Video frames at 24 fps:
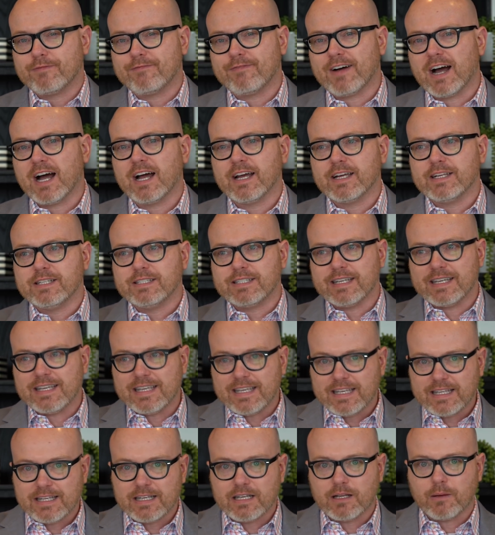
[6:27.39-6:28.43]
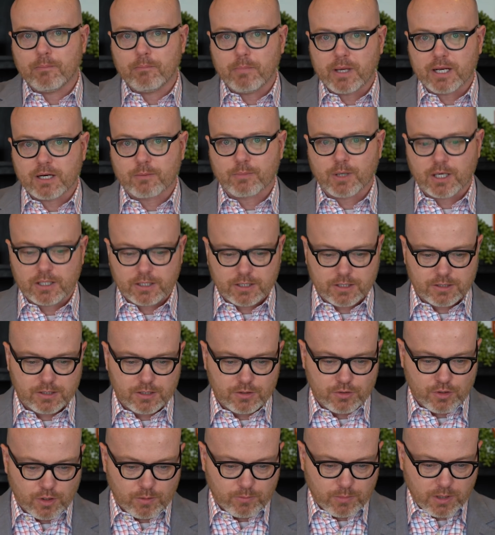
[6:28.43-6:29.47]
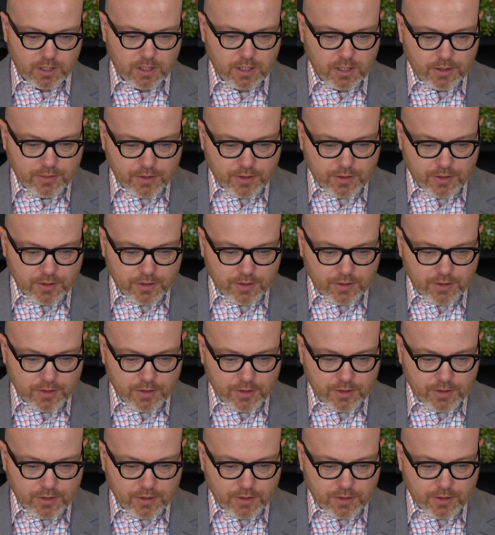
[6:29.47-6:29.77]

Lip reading: find in metabolic syndrome?